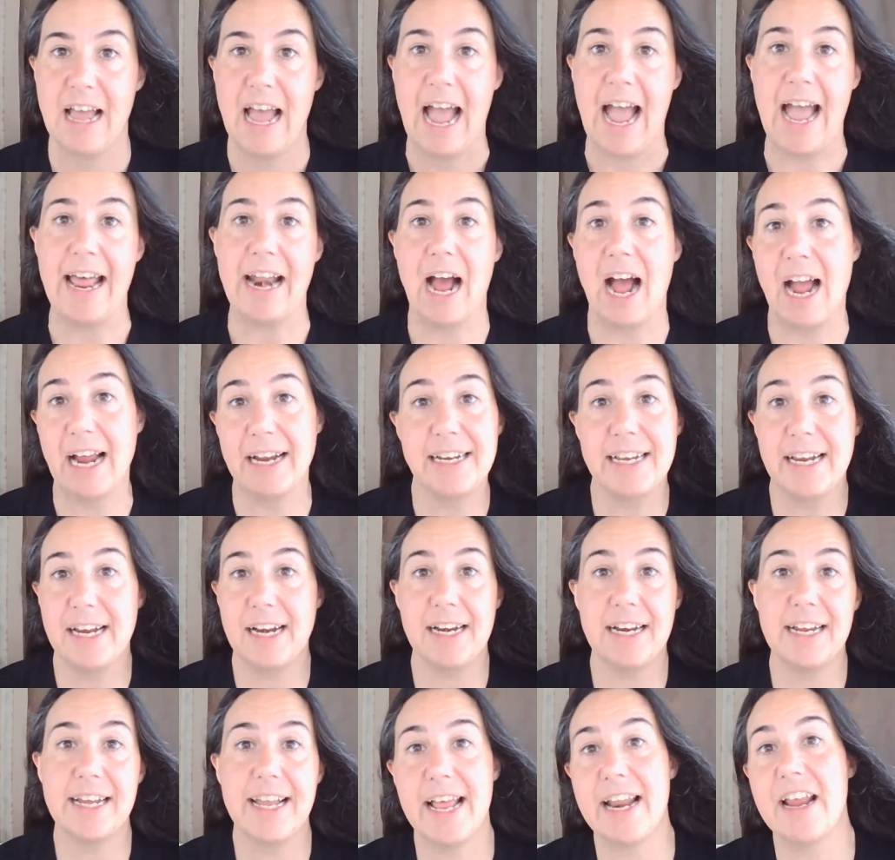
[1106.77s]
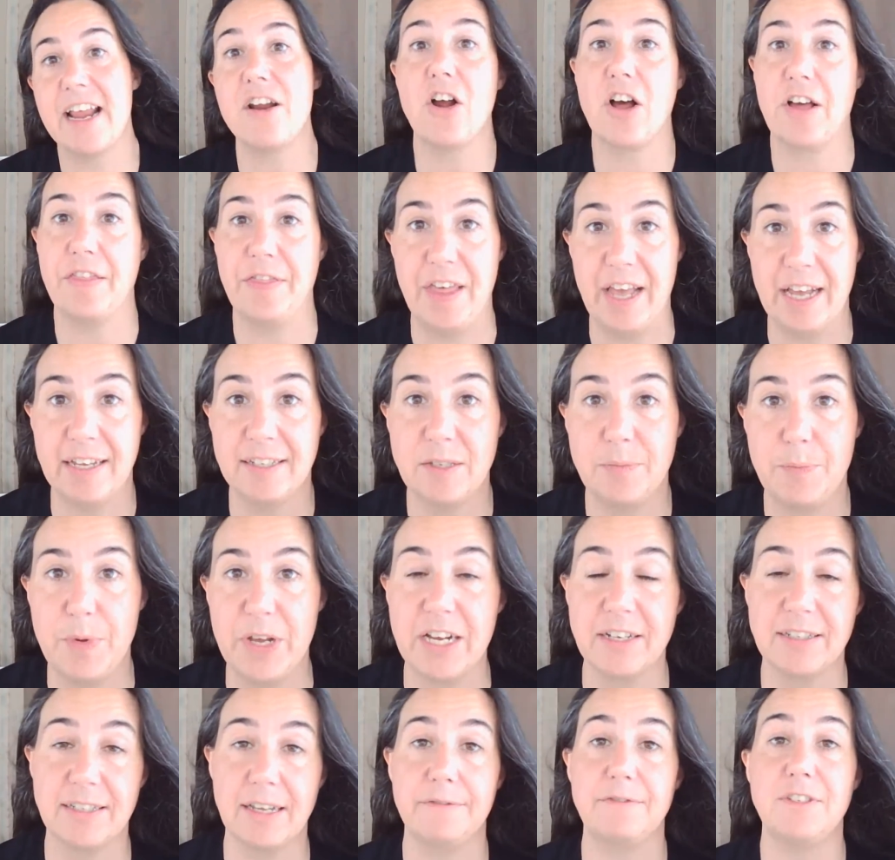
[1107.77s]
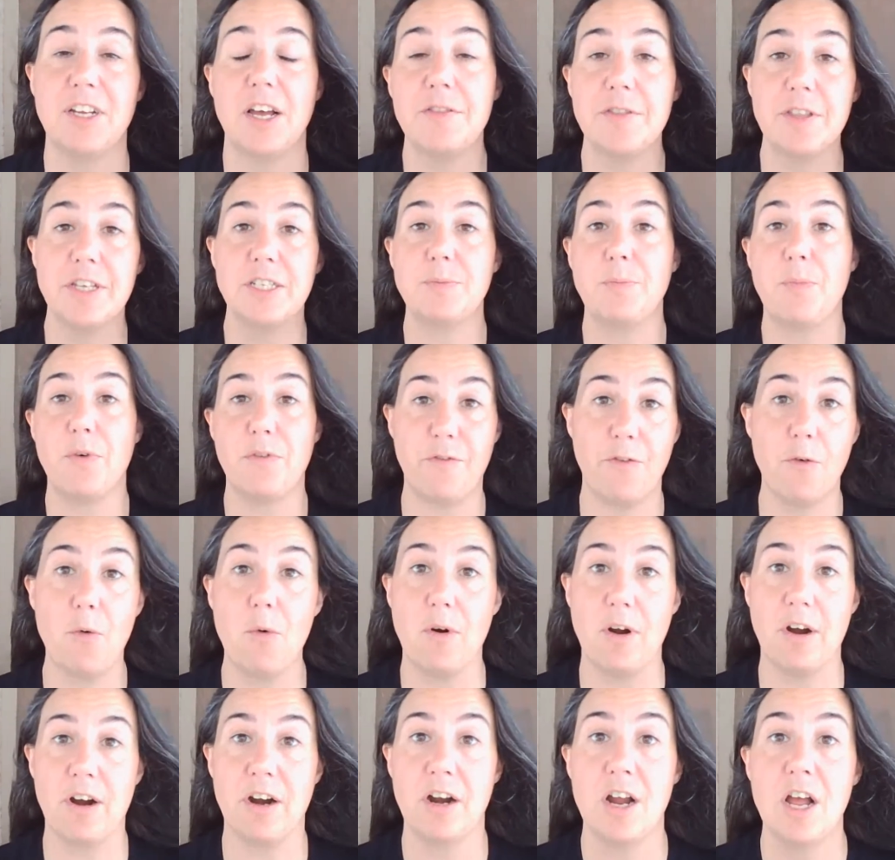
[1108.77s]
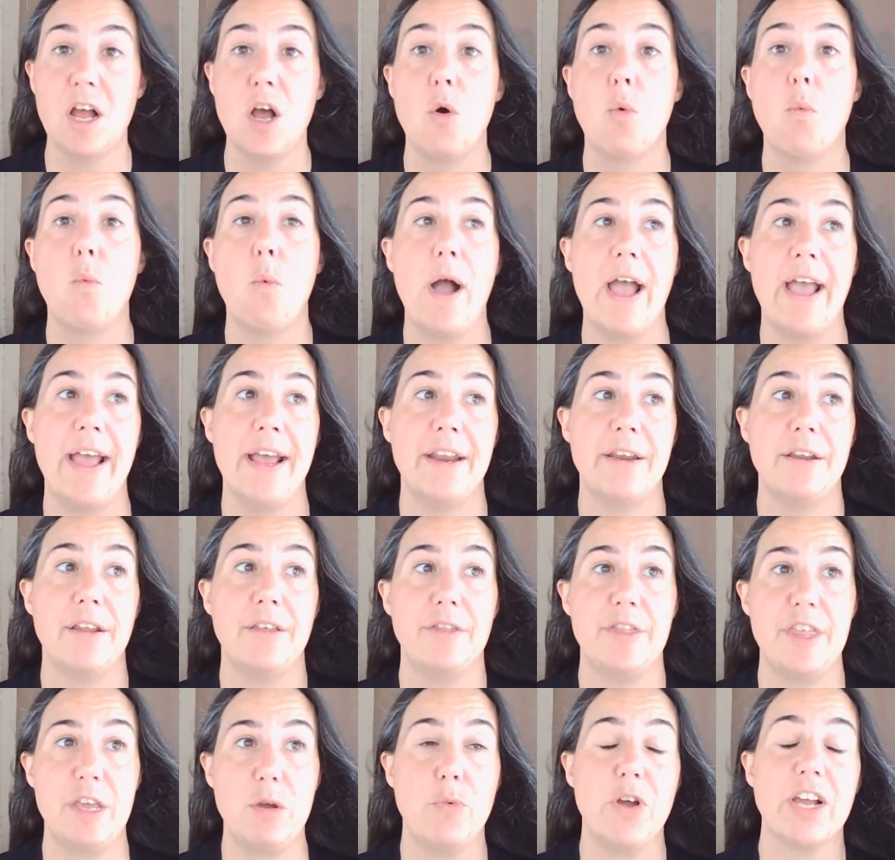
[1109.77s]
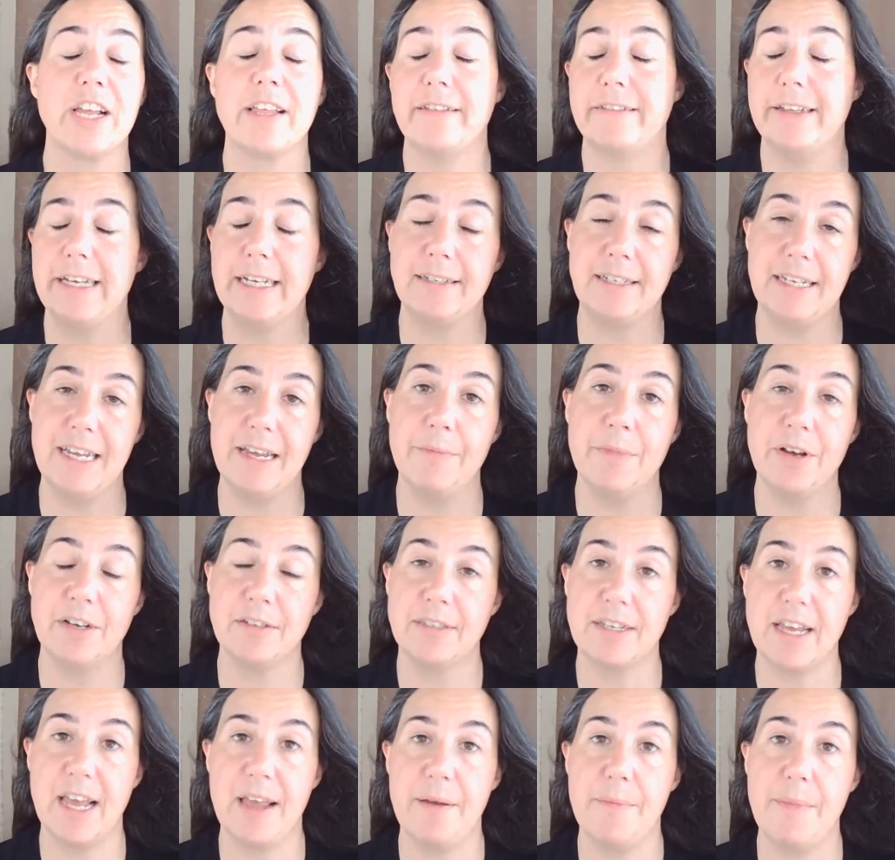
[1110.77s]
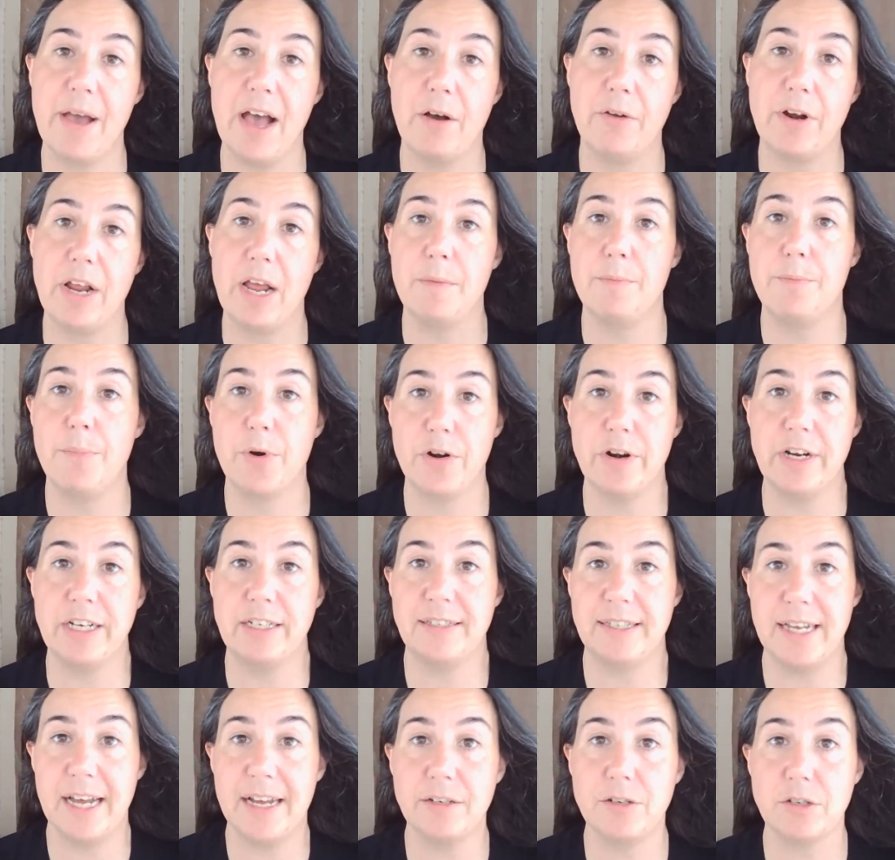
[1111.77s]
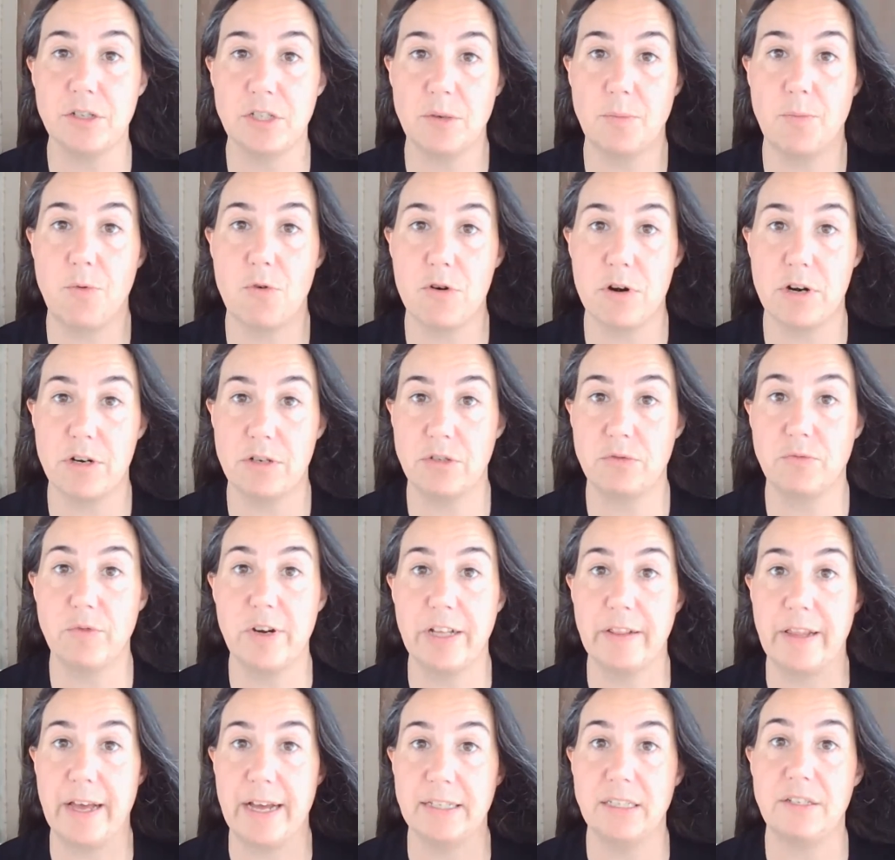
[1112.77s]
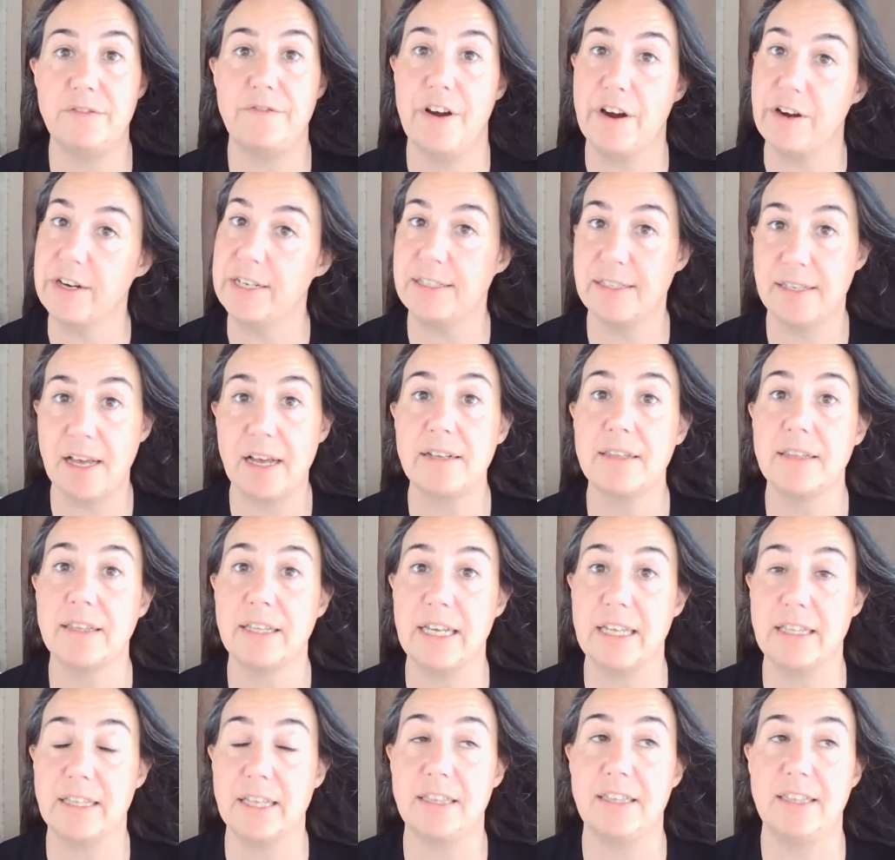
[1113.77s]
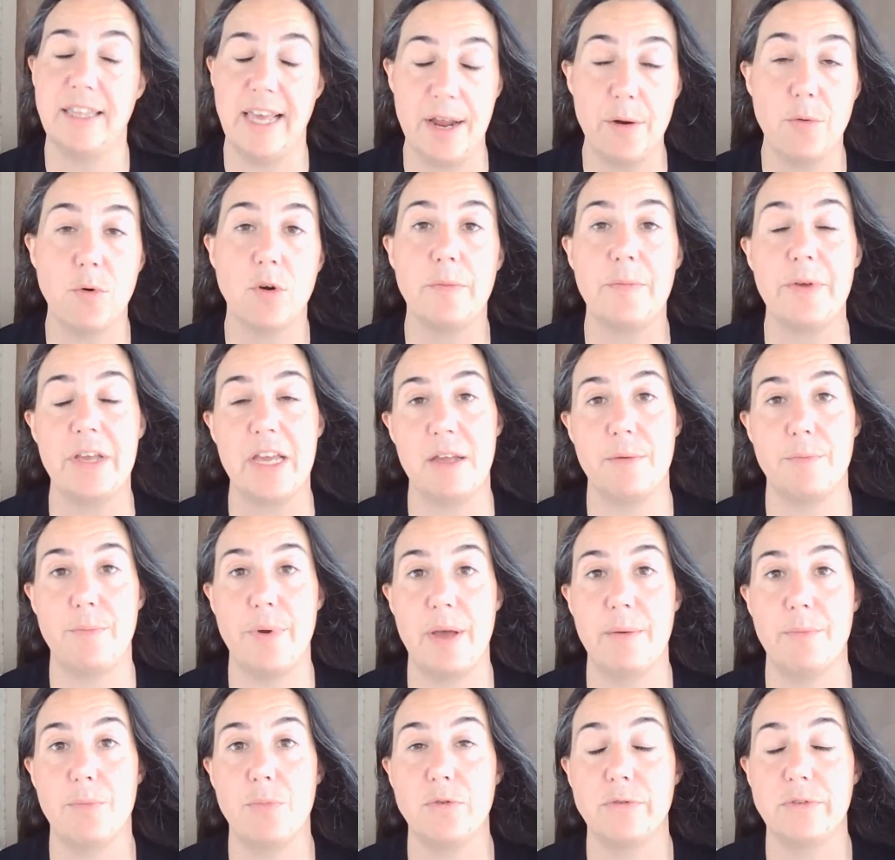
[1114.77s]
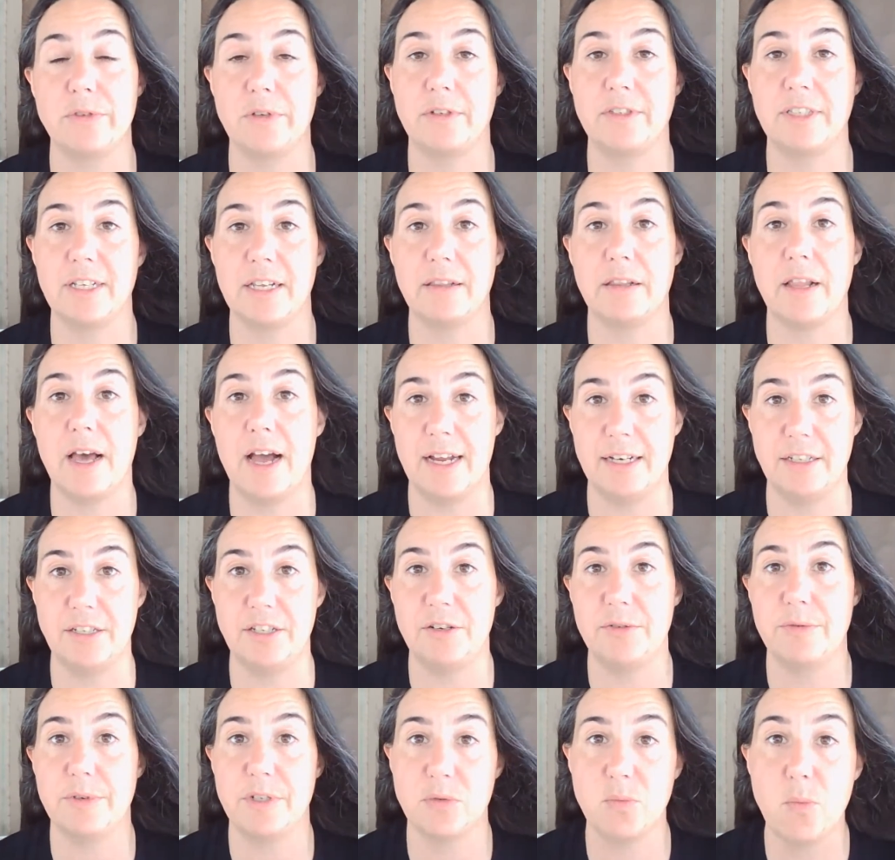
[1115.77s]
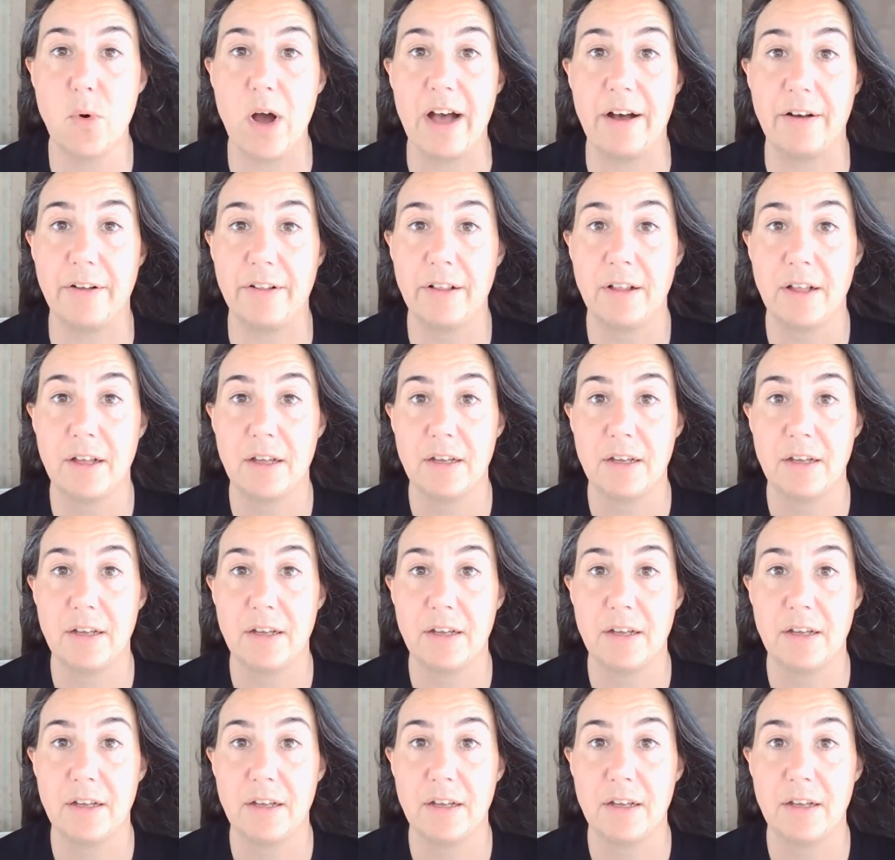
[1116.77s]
And I needed to get in on this because I've done this before, when the WikiLeaks emails came out and Bernie Sanders supporters realized very suddenly that they were being bamboozled and lied to as well,